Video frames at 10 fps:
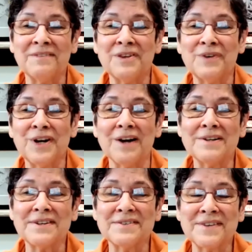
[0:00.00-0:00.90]
of the Vedanta
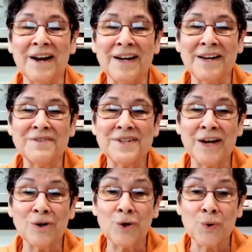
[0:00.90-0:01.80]
Society of
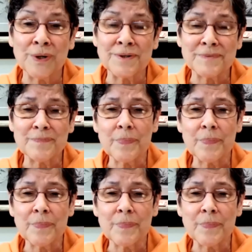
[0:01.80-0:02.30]
St. Louis.